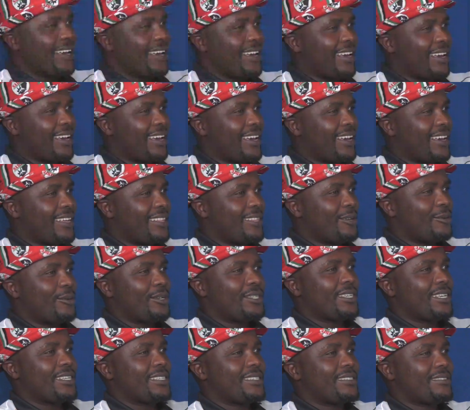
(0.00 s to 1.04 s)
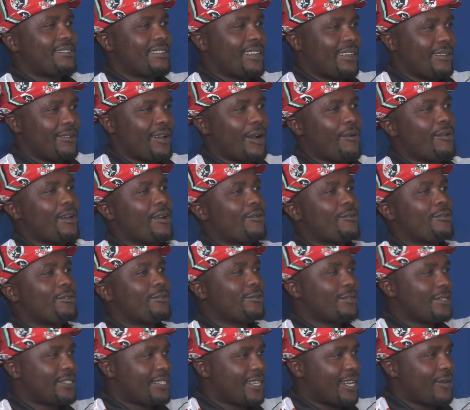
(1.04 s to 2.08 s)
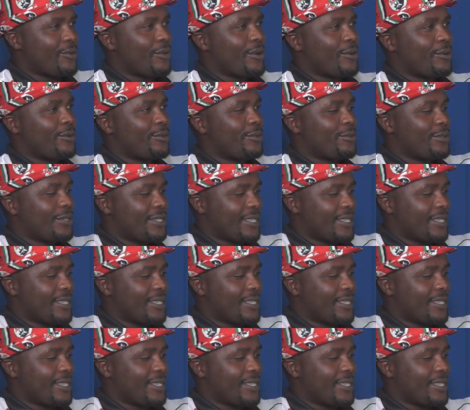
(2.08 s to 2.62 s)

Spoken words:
They were just saying, well, we are going to strike, we are going to